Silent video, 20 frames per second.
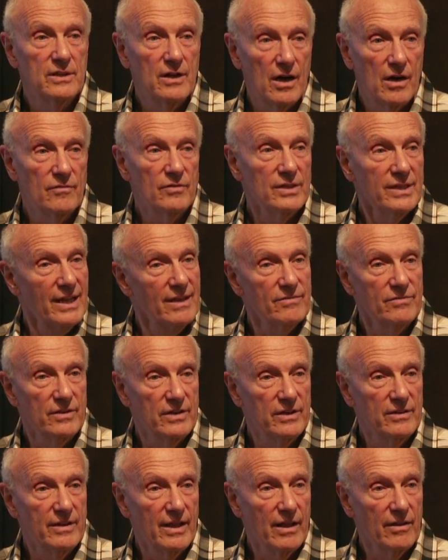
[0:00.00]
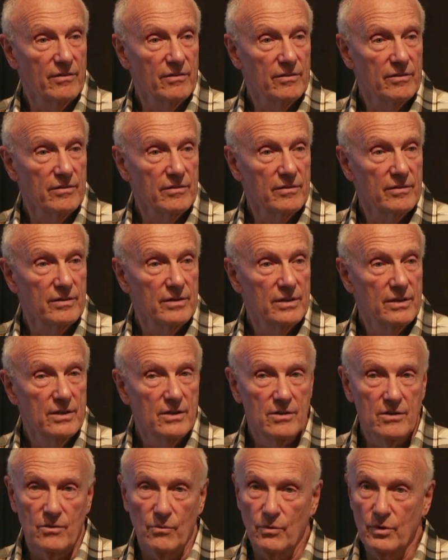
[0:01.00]
of a life and a death.
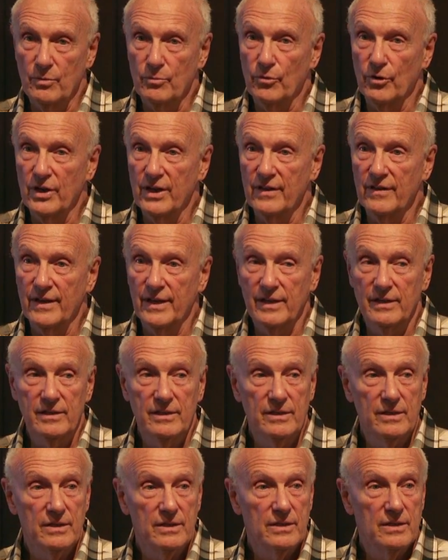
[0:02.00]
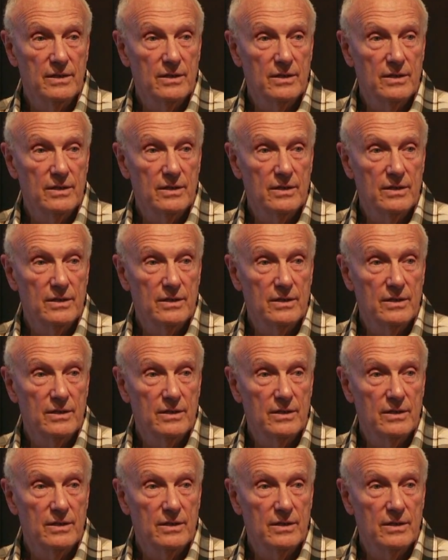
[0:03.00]
We breathe in,